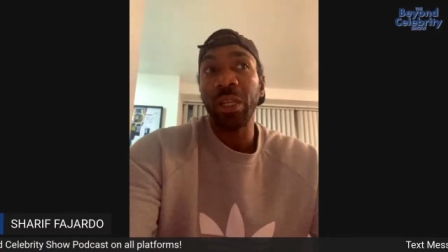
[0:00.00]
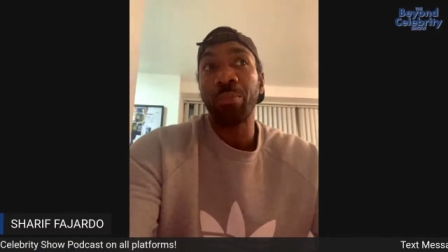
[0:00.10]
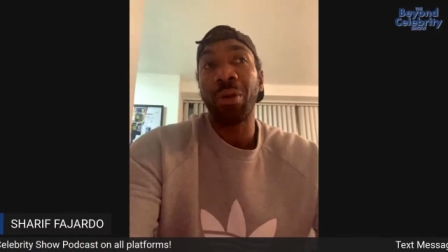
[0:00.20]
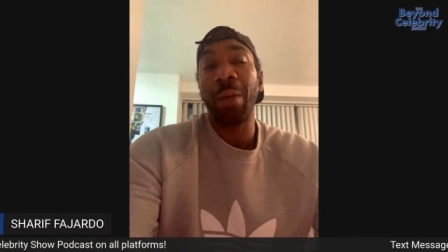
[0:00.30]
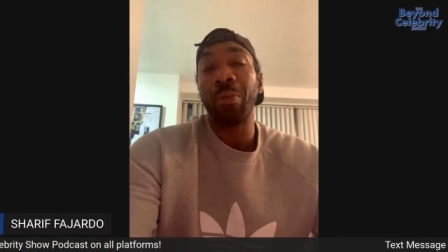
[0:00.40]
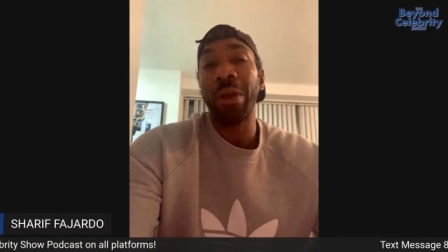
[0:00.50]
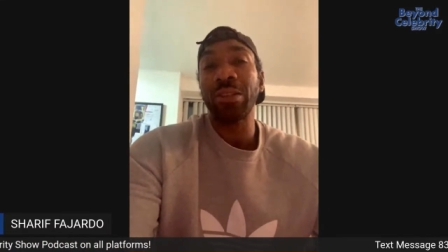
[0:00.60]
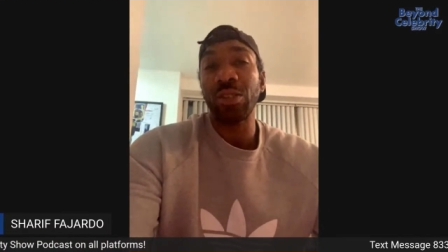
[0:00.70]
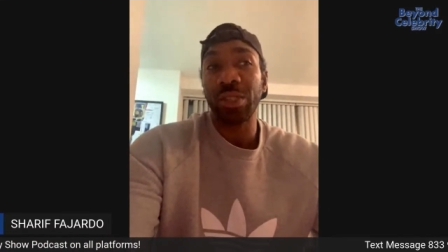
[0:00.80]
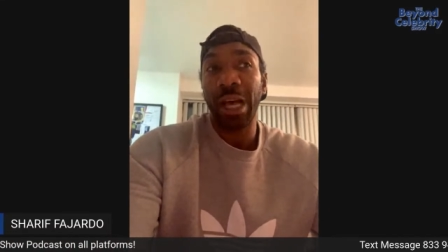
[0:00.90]
the proper
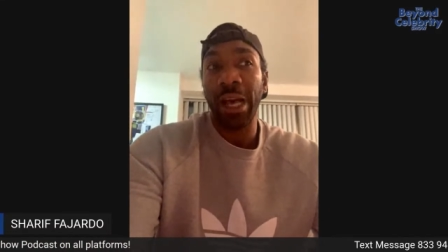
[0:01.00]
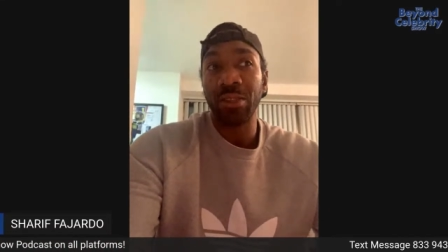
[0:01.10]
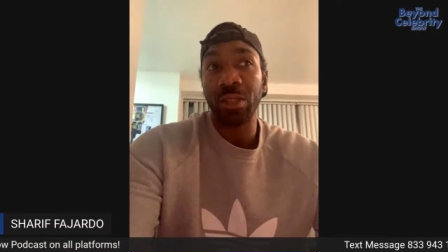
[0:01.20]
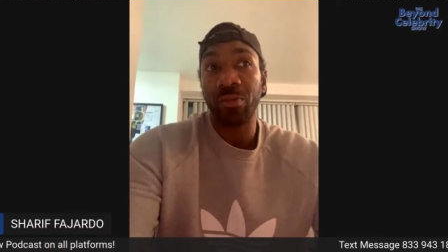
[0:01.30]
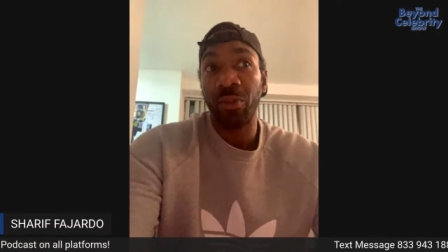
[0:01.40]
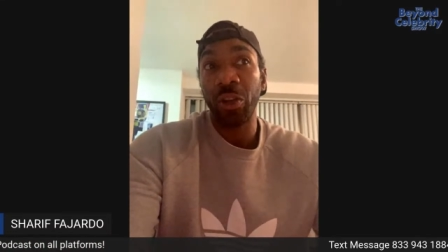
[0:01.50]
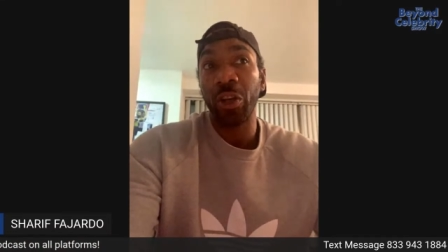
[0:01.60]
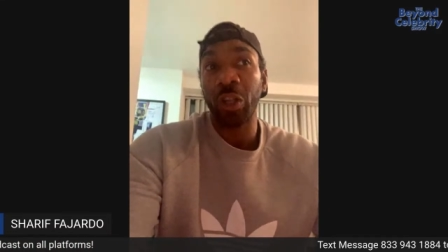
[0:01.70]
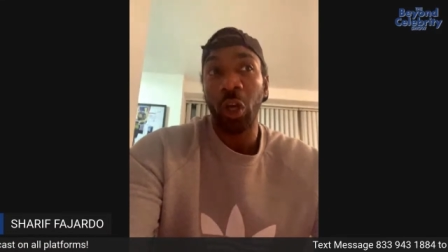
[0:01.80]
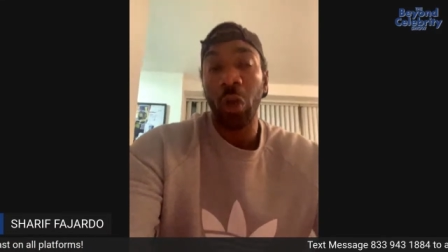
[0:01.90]
exercises for
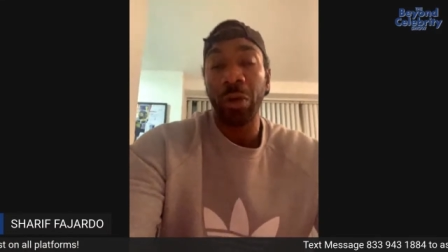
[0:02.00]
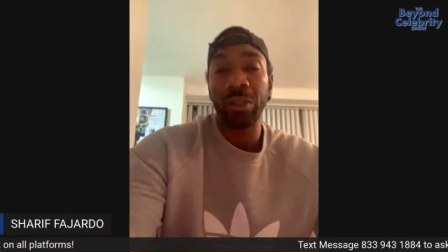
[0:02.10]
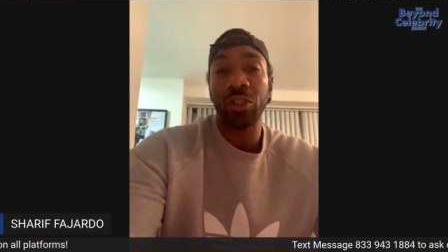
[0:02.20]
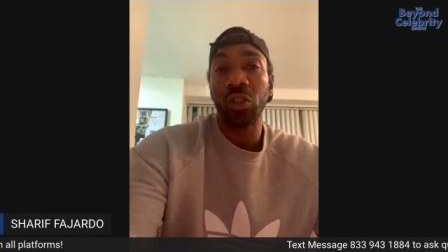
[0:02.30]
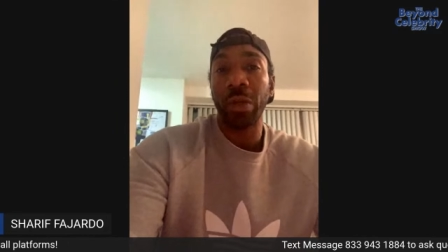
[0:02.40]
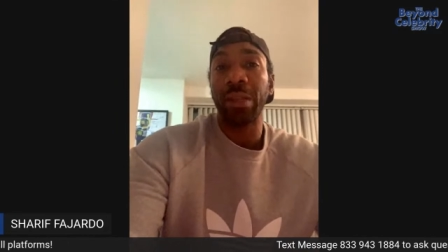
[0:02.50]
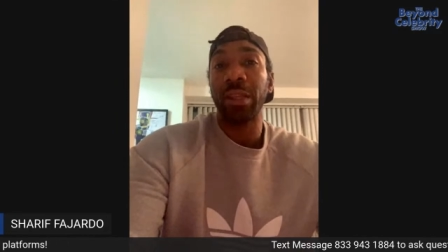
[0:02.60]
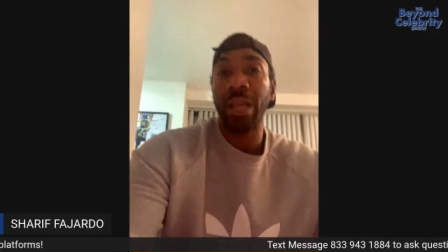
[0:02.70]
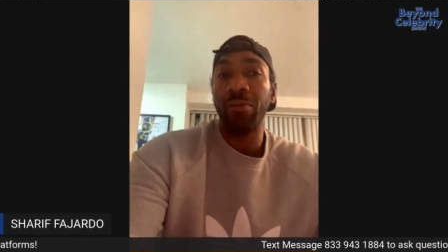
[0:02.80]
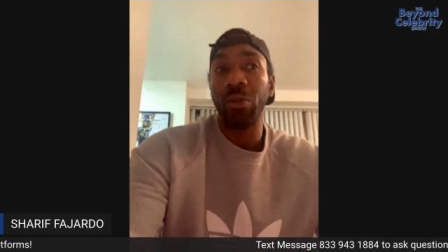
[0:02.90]
your current strength
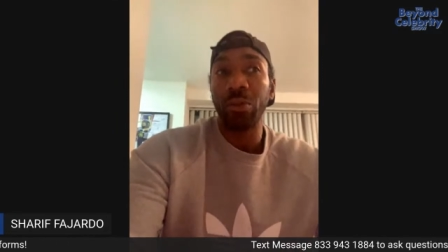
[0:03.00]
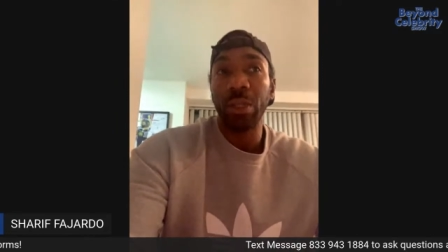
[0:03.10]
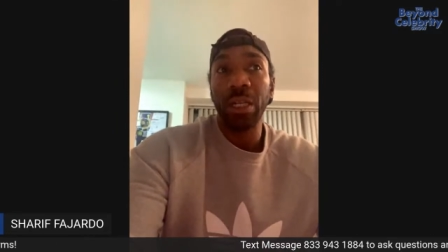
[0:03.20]
level.